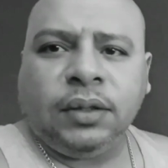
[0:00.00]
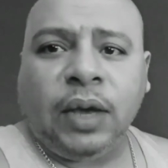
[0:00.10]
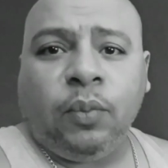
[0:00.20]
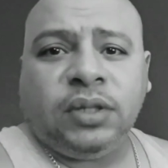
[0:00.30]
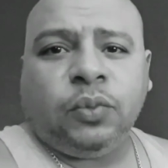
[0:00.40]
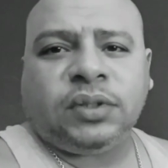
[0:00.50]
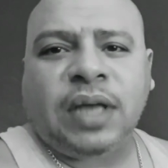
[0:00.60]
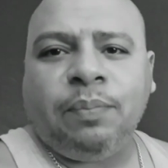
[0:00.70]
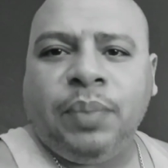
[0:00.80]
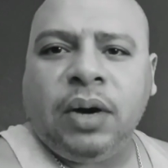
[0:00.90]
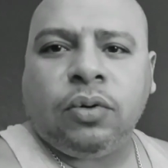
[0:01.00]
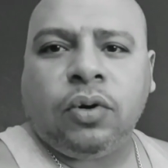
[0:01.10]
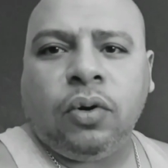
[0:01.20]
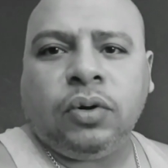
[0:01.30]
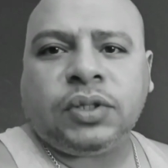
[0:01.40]
"They wonder what that belt
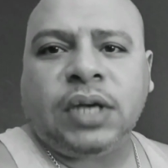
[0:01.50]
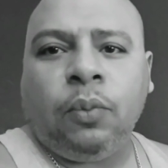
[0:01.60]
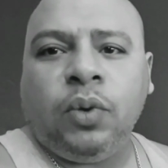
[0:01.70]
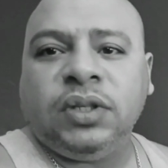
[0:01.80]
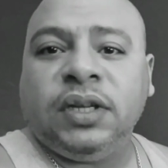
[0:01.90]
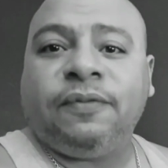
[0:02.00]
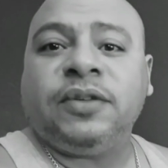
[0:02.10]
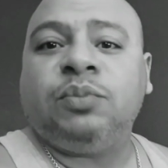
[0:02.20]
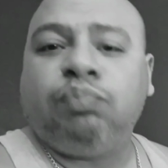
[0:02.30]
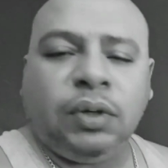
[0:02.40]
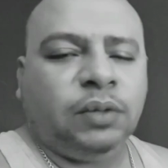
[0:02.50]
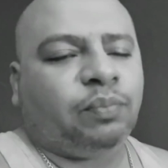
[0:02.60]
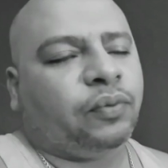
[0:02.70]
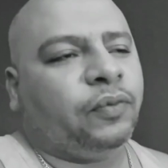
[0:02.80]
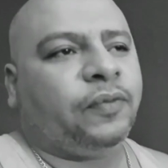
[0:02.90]
costs. I wonder if it's
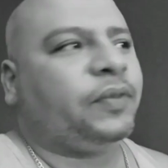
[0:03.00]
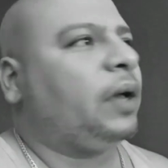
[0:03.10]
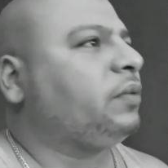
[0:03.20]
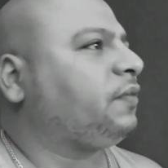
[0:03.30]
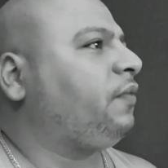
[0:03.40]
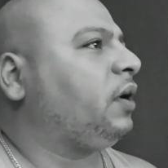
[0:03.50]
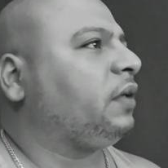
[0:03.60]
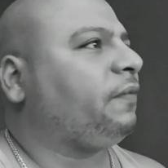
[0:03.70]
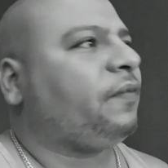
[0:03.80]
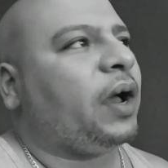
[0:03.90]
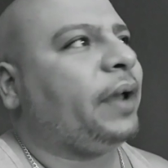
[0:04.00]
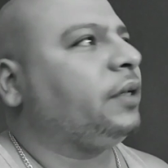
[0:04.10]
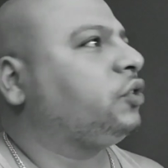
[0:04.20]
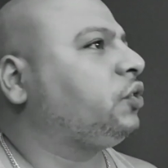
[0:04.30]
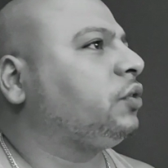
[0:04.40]
bulletproof." That was fucking
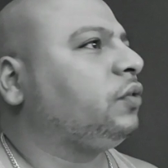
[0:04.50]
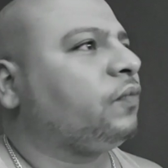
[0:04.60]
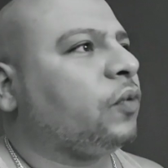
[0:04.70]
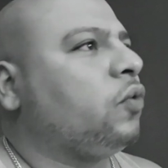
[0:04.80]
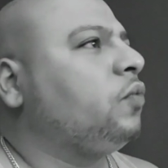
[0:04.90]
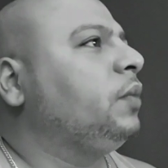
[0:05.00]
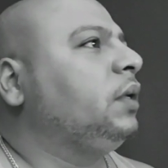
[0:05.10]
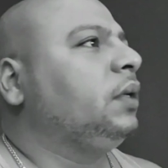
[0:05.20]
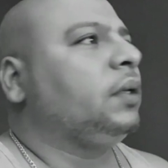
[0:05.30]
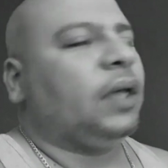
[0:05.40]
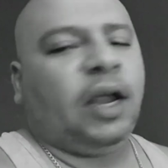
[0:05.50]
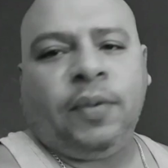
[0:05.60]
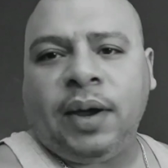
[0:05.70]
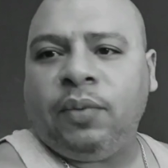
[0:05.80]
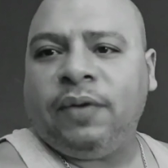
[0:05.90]
fire. Shook the room.
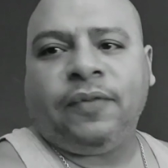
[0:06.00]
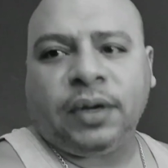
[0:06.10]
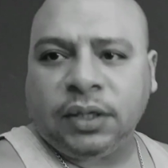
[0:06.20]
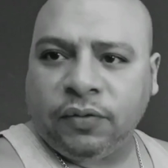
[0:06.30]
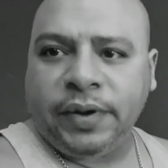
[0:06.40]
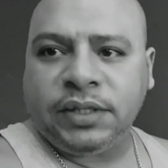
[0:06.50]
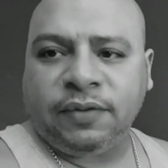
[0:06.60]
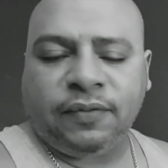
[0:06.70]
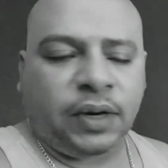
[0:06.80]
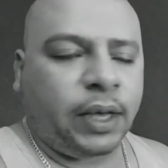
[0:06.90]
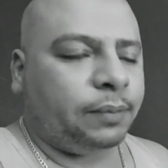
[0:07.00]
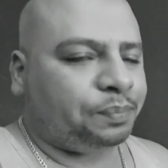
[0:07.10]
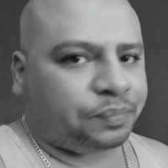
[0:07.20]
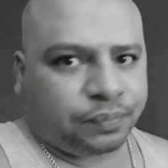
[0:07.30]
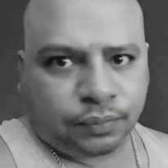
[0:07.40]
Everybody went fucking crazy for that.
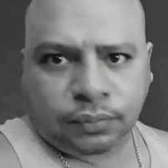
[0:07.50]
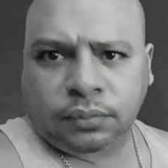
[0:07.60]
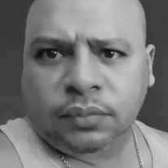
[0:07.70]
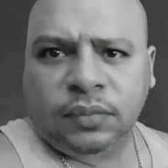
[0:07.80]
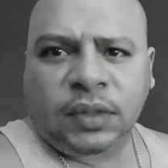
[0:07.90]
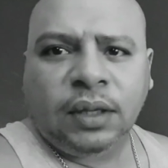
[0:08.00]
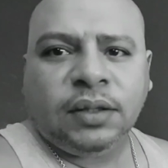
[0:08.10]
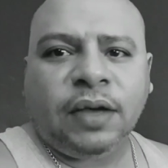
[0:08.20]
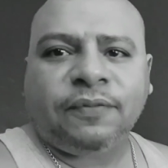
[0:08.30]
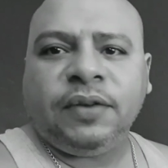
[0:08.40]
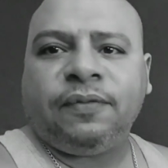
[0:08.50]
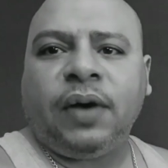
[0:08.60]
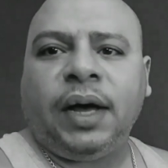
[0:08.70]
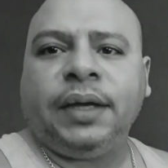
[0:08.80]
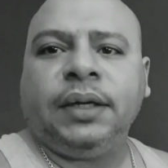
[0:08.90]
Definitely
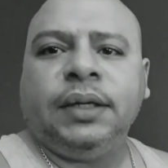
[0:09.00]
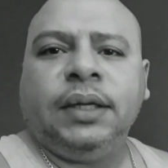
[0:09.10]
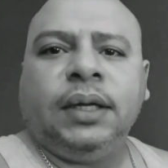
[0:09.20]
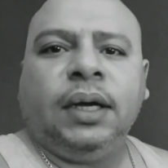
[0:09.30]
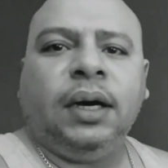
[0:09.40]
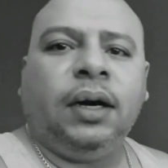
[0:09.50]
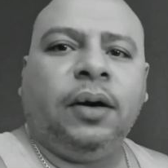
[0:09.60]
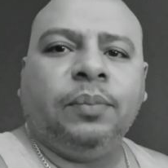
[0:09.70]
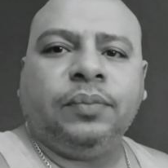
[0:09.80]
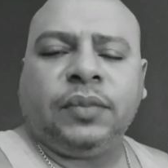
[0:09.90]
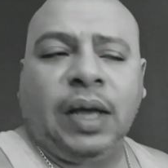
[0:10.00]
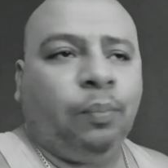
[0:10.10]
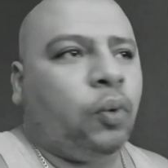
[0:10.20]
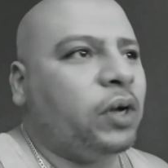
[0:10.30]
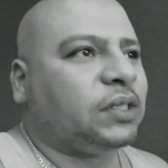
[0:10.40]
fire.
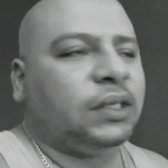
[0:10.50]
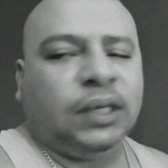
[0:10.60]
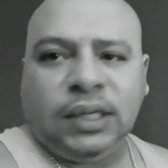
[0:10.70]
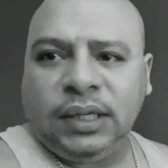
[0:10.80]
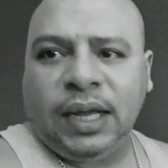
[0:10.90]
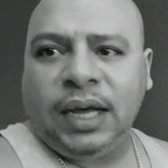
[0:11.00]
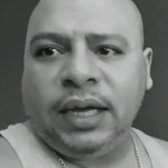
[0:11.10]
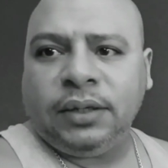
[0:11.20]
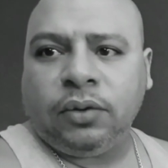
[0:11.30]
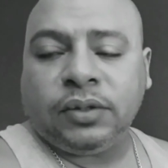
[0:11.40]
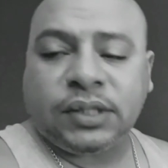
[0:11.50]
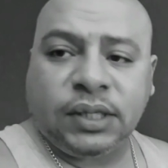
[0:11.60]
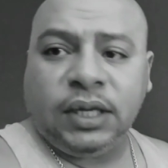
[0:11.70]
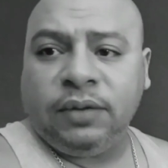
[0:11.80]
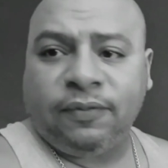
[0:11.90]
That Boys in the Hood line or
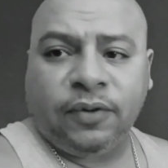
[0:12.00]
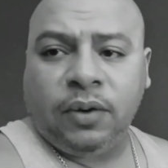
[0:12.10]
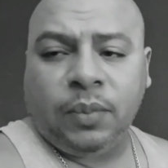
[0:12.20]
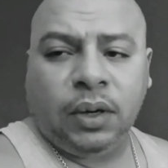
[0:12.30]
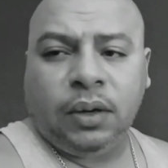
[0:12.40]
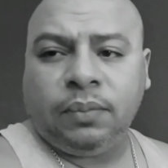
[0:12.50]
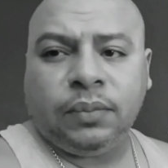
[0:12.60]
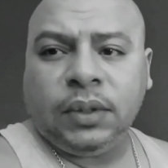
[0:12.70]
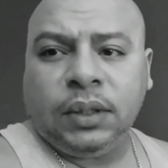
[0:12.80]
scheme from